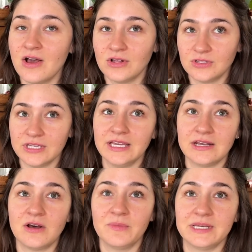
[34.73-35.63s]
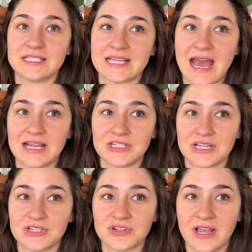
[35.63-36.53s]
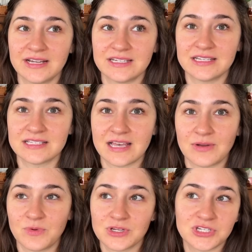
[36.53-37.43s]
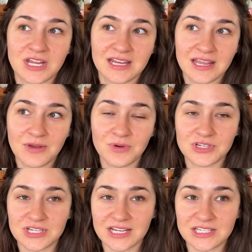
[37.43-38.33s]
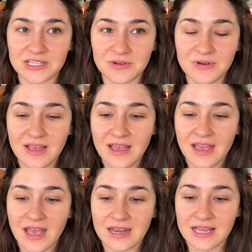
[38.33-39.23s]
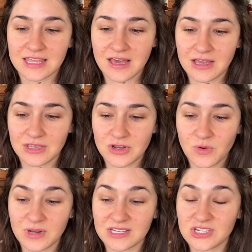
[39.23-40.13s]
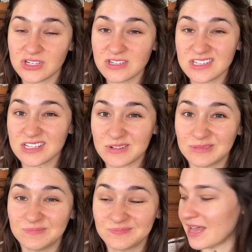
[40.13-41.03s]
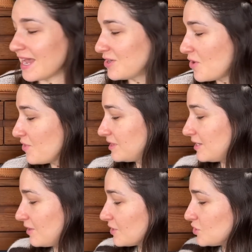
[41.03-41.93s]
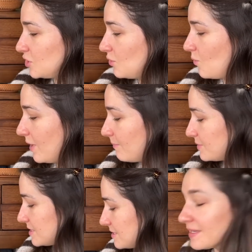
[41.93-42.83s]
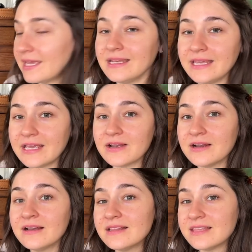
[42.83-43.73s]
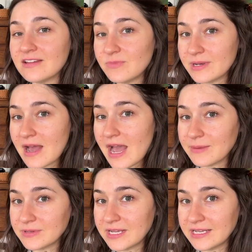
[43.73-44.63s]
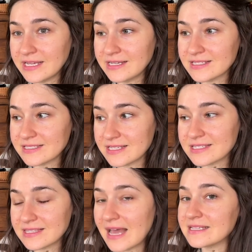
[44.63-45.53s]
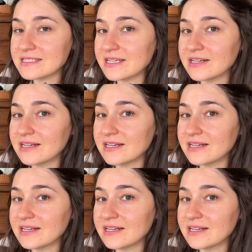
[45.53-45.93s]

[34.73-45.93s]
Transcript: looking at all my stash and trying to decide what should I knit, what should I do. And I thought, you know what I should do? I know that there are 2 whips in here that have been hibernating since last year.